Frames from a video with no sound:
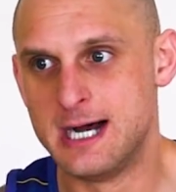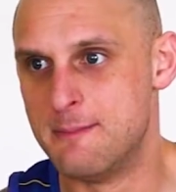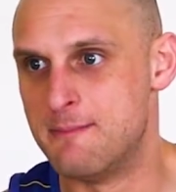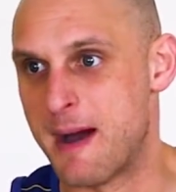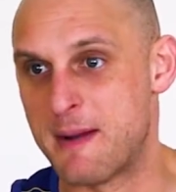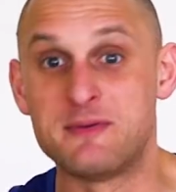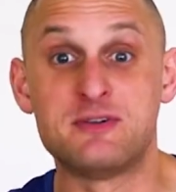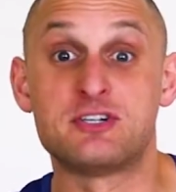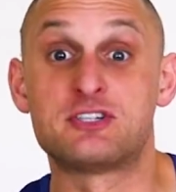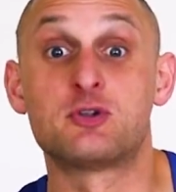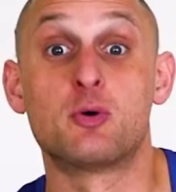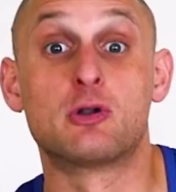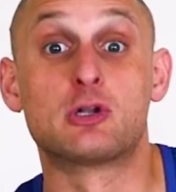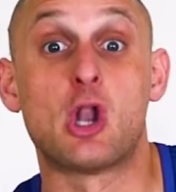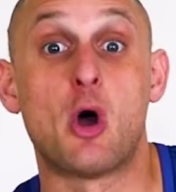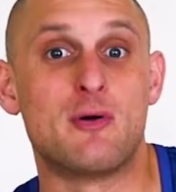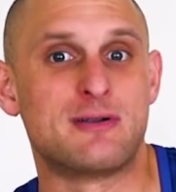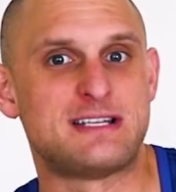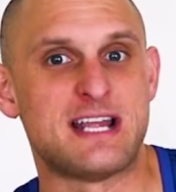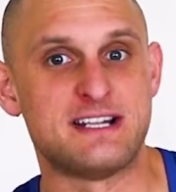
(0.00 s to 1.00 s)
maybe just do a
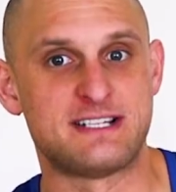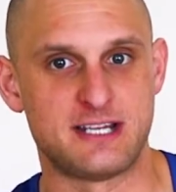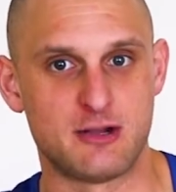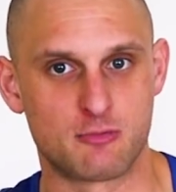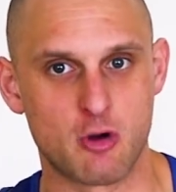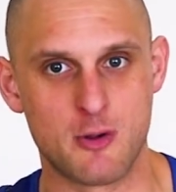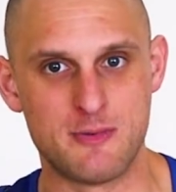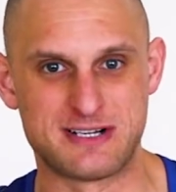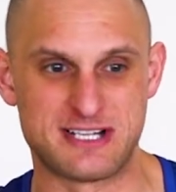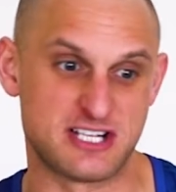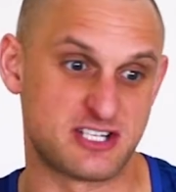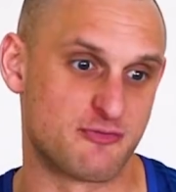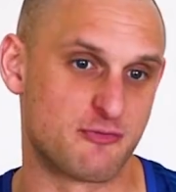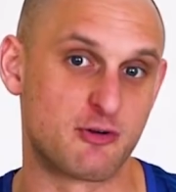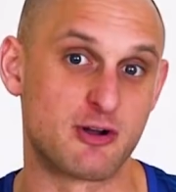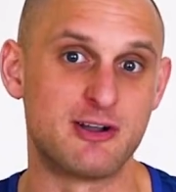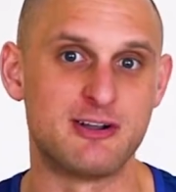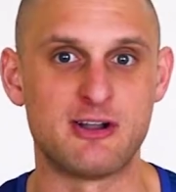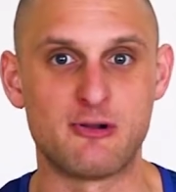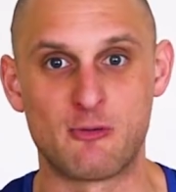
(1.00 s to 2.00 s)
low-intensity aerobic session
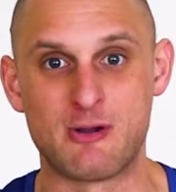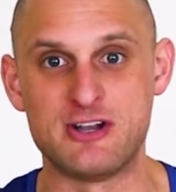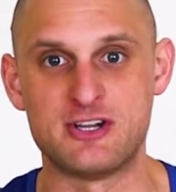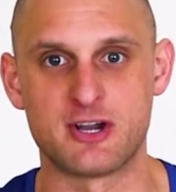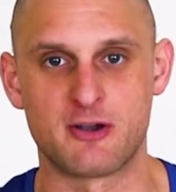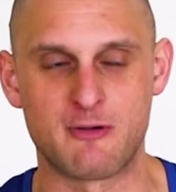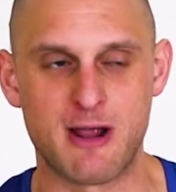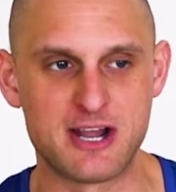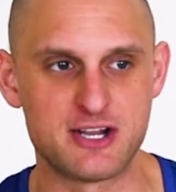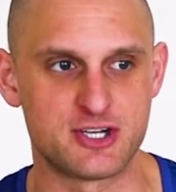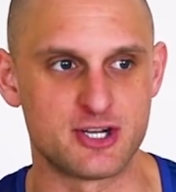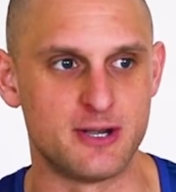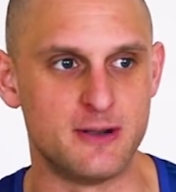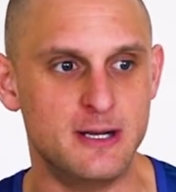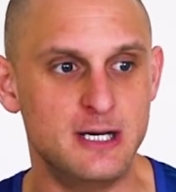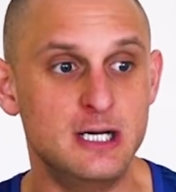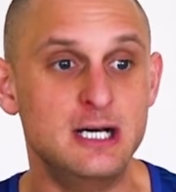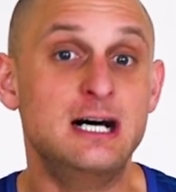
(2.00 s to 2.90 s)
for re regeneration.